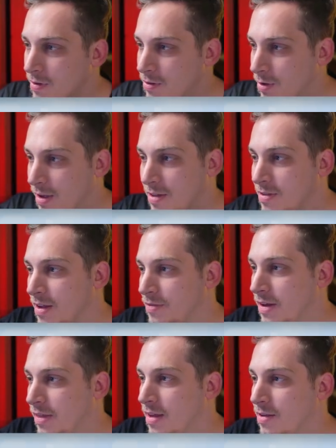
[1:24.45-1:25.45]
So you get stuff
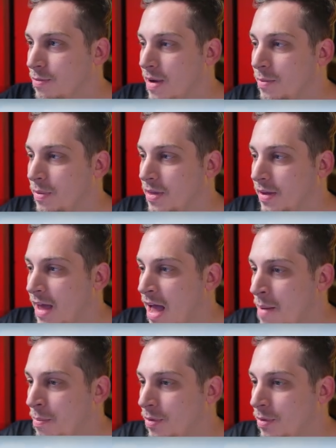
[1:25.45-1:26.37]
like this, right? With the cap,